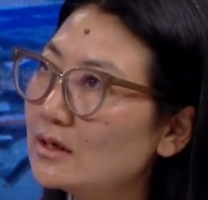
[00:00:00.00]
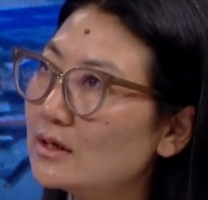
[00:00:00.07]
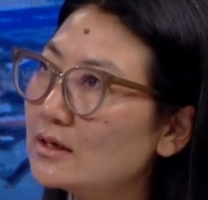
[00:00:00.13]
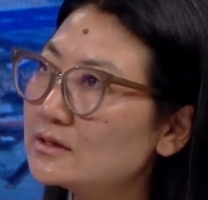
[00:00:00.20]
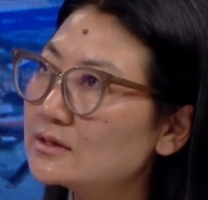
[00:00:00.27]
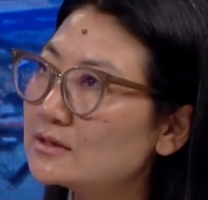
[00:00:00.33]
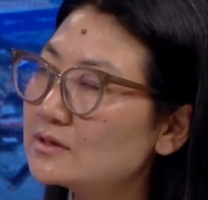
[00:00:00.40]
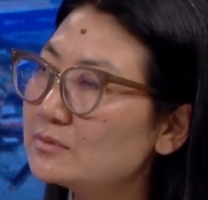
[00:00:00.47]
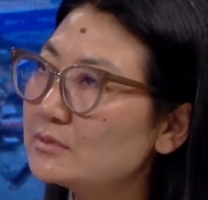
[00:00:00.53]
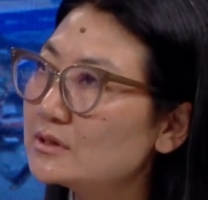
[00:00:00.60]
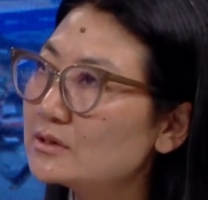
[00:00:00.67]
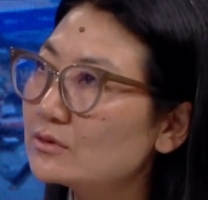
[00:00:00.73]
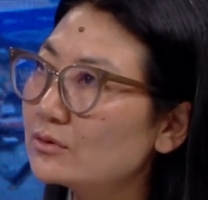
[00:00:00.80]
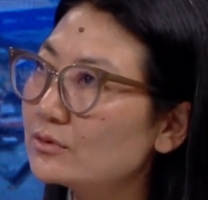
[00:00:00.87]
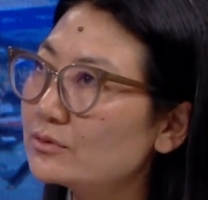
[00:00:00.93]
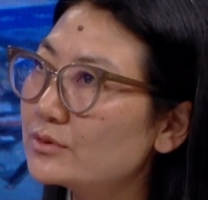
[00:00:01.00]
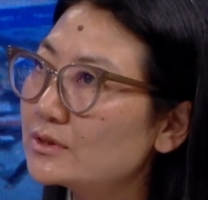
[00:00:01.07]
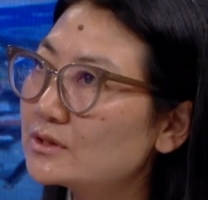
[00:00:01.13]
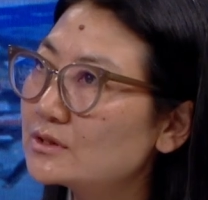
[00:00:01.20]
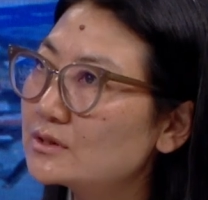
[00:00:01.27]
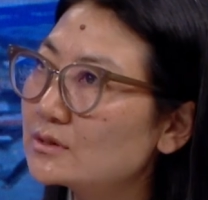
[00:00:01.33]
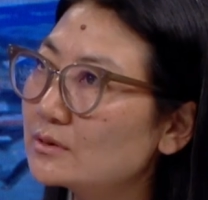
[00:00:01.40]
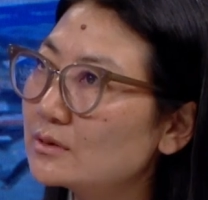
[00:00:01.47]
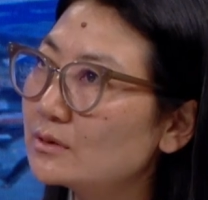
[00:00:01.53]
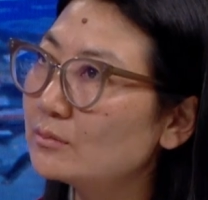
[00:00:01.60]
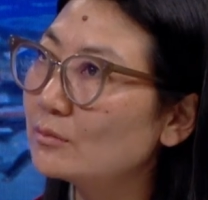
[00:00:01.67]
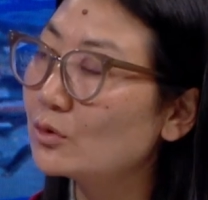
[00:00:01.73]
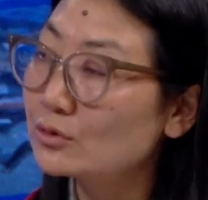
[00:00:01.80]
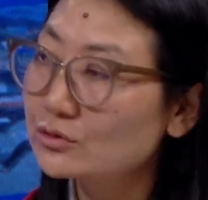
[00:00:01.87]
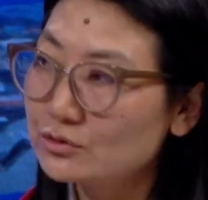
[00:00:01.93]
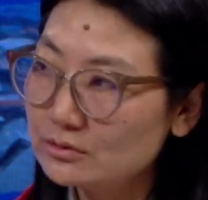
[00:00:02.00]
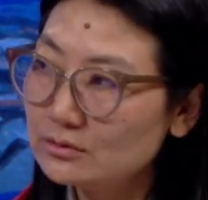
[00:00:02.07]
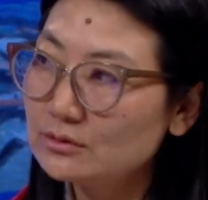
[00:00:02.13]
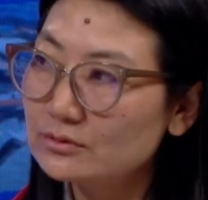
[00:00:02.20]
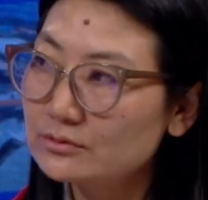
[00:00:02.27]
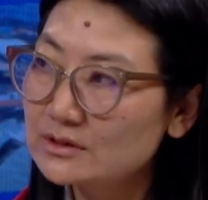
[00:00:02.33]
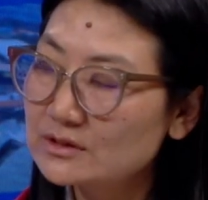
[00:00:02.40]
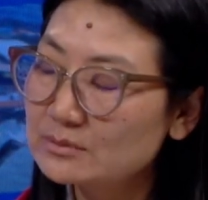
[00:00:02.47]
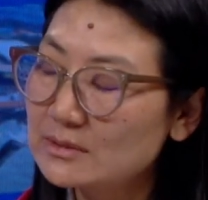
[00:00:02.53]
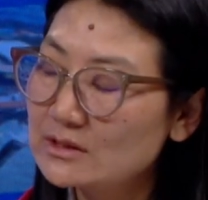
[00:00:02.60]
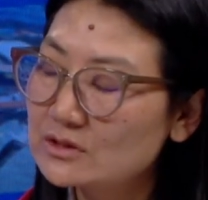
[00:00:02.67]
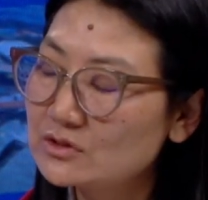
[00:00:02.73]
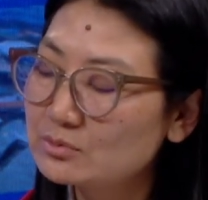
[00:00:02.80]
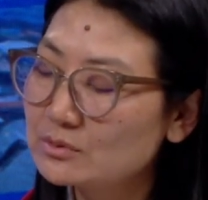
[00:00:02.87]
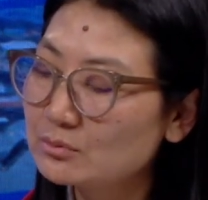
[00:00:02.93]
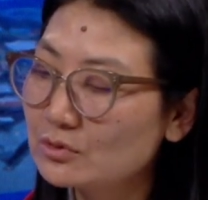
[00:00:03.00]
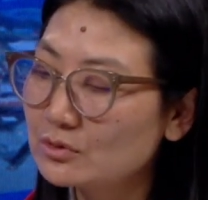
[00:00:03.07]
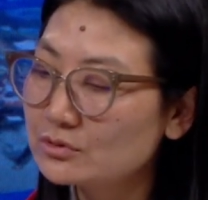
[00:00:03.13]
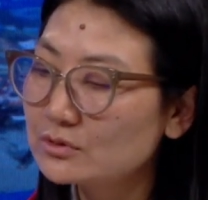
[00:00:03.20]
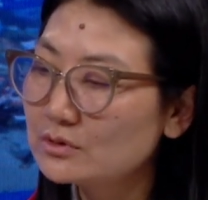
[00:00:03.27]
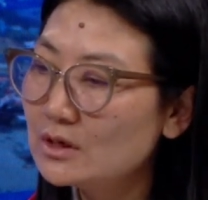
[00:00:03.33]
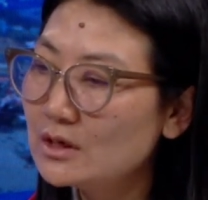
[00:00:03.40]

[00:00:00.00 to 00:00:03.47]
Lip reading: assessment or risk module, risk management module.